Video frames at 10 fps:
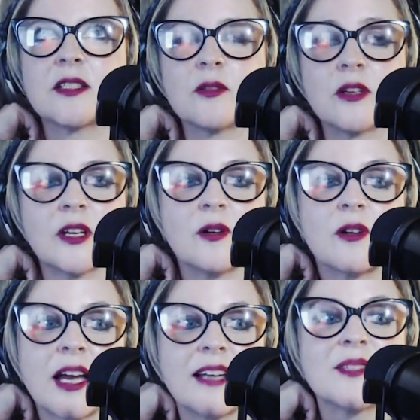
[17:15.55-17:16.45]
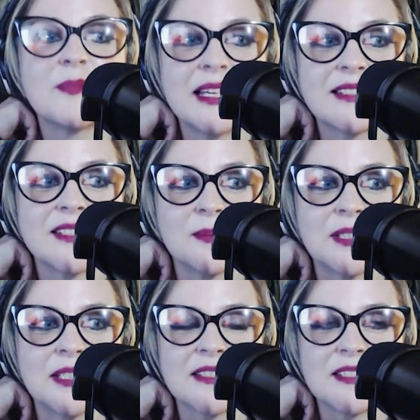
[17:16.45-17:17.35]
So there you go, guys. Play it to
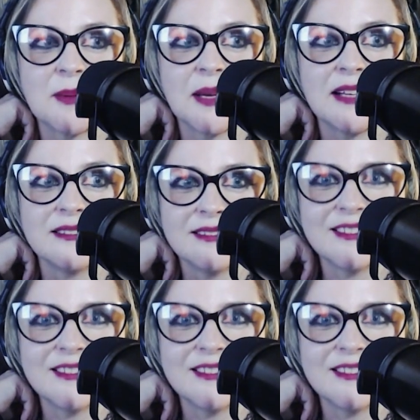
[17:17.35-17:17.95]
someone else as well.